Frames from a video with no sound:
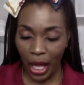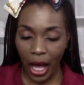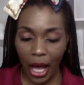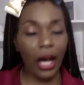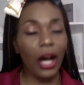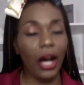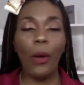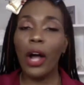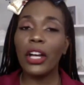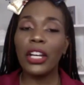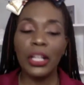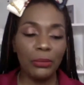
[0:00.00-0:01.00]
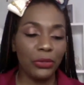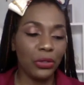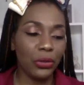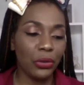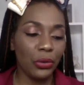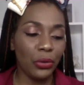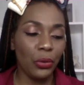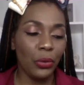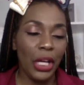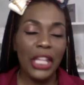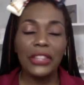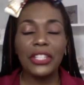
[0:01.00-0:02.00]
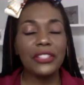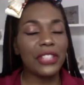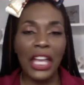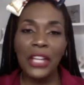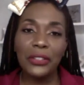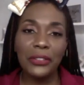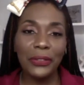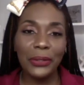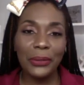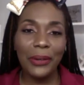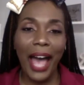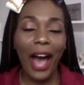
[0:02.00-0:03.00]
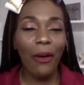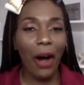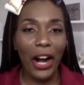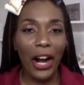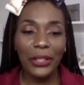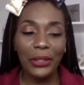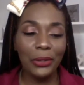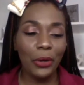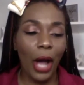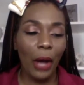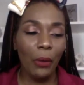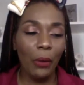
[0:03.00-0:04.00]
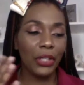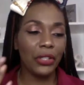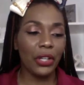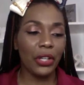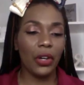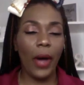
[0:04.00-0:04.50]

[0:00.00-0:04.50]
Welcome to this interview. How are you? I want to know